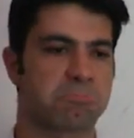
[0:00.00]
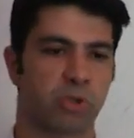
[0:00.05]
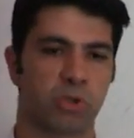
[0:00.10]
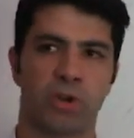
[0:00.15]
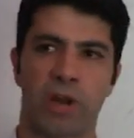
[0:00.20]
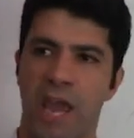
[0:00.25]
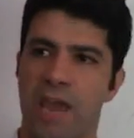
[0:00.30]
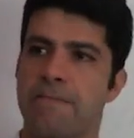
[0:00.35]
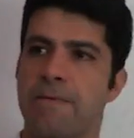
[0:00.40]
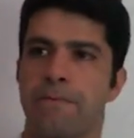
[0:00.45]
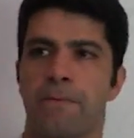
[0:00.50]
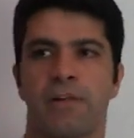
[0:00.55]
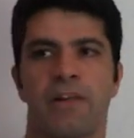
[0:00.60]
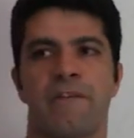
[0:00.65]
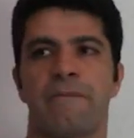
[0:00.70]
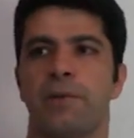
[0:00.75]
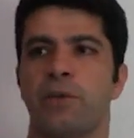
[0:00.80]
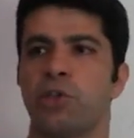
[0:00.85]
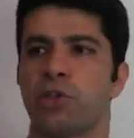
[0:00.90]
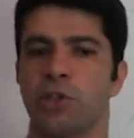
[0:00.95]
today people
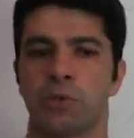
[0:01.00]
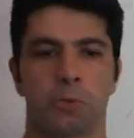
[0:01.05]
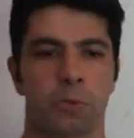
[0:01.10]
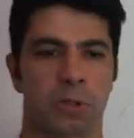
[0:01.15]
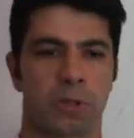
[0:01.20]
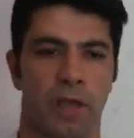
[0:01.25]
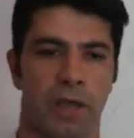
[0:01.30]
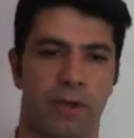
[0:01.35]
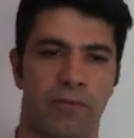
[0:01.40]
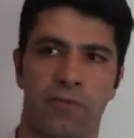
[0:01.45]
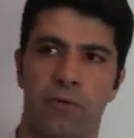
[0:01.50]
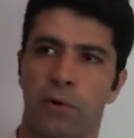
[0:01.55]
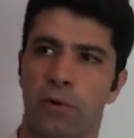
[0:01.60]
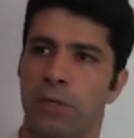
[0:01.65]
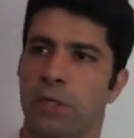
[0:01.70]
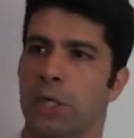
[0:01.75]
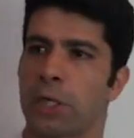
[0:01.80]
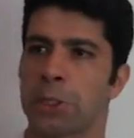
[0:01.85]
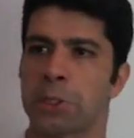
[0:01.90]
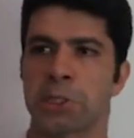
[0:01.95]
have machines with like
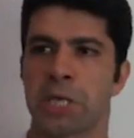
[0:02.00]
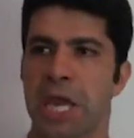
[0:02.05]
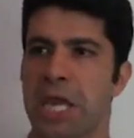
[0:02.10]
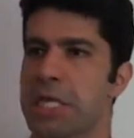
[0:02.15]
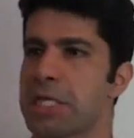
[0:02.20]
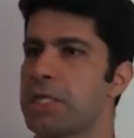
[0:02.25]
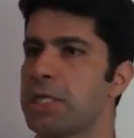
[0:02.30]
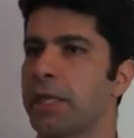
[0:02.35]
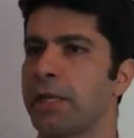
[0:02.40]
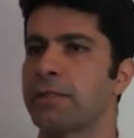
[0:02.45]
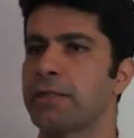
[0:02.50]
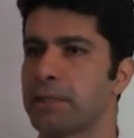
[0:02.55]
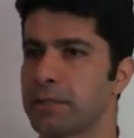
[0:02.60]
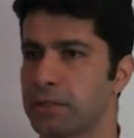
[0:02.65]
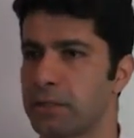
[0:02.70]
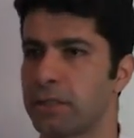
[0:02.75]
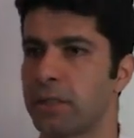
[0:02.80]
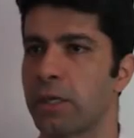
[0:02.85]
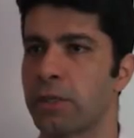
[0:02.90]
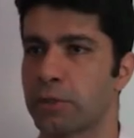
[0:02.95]
4 gigs, 8 gigs,
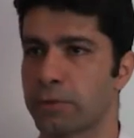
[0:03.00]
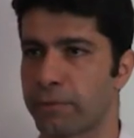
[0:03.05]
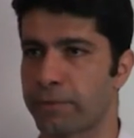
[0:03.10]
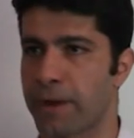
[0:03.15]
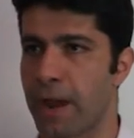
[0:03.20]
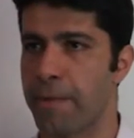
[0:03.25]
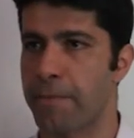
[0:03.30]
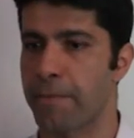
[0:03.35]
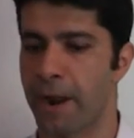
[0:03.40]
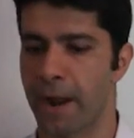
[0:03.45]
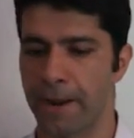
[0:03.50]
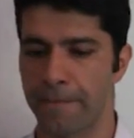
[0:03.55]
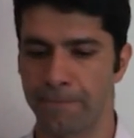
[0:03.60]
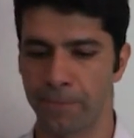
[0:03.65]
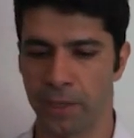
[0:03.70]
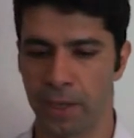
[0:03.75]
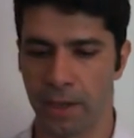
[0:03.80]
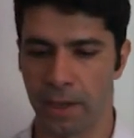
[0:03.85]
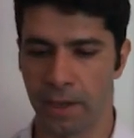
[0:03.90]
16 gigs of RAM, right?